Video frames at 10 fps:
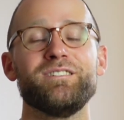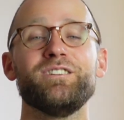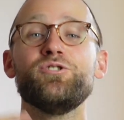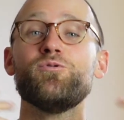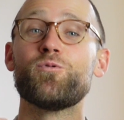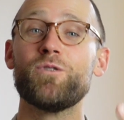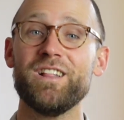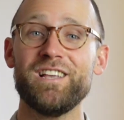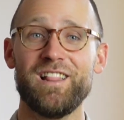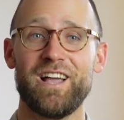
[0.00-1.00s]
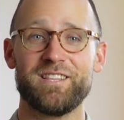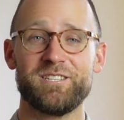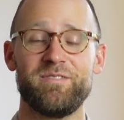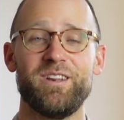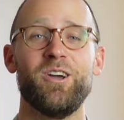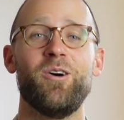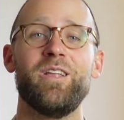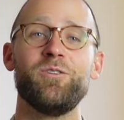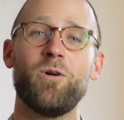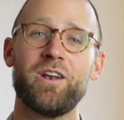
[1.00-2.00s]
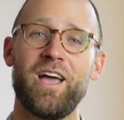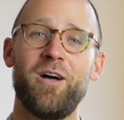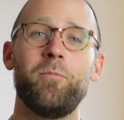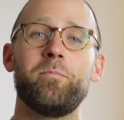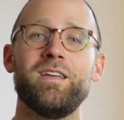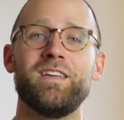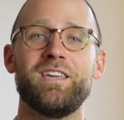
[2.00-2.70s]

Did you really like this video and you want to help me